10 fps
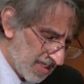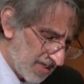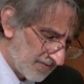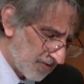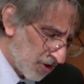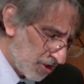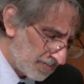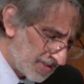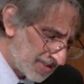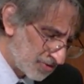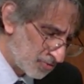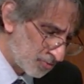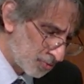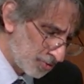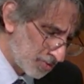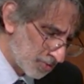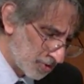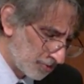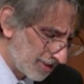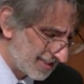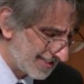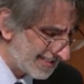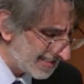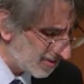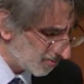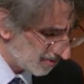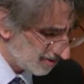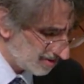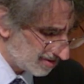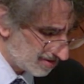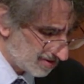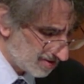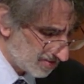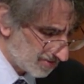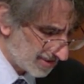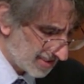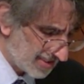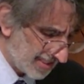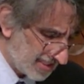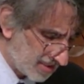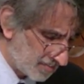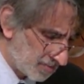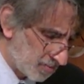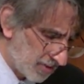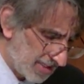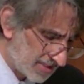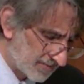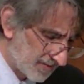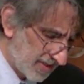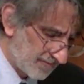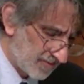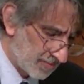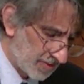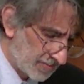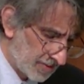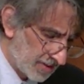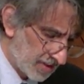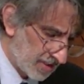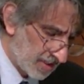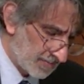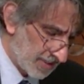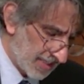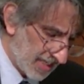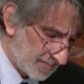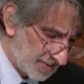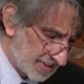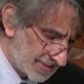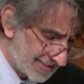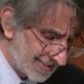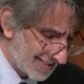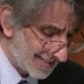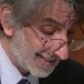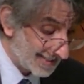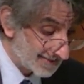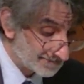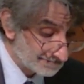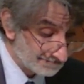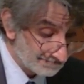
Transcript: If all men truly were created equal, with unalienable rights of life, liberty, um, and happiness, then